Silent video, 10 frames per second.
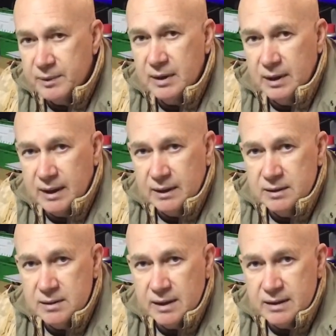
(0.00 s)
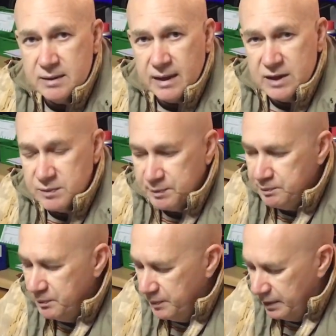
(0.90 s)
cutters that's
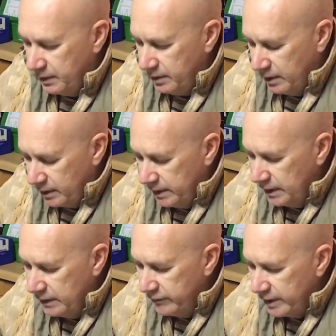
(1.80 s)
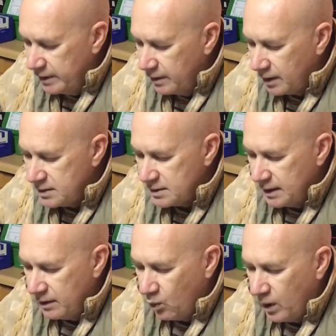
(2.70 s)
really very nice,
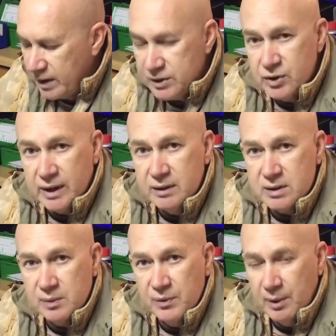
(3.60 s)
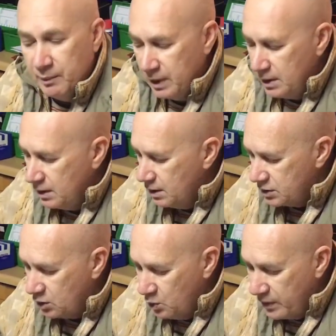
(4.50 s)
and the way that you can trim them.
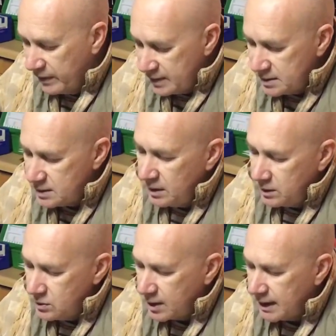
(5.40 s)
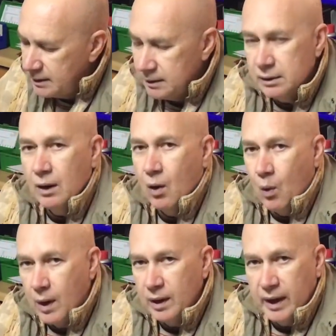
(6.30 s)
So with this, you cut it
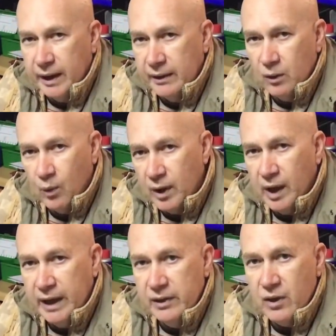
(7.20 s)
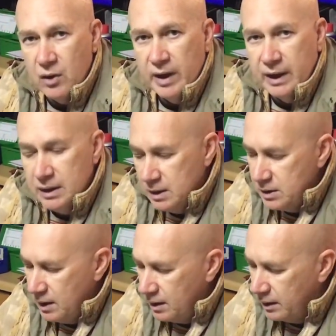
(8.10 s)
one length only,
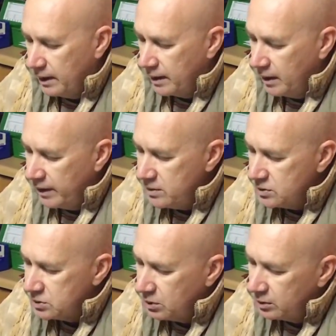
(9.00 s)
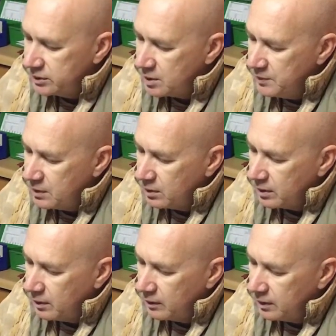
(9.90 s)
unless you start trimming
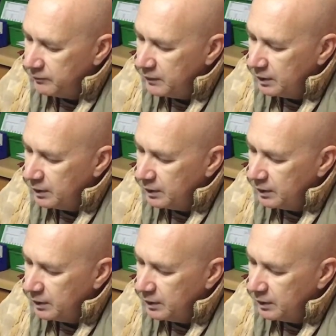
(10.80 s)
on the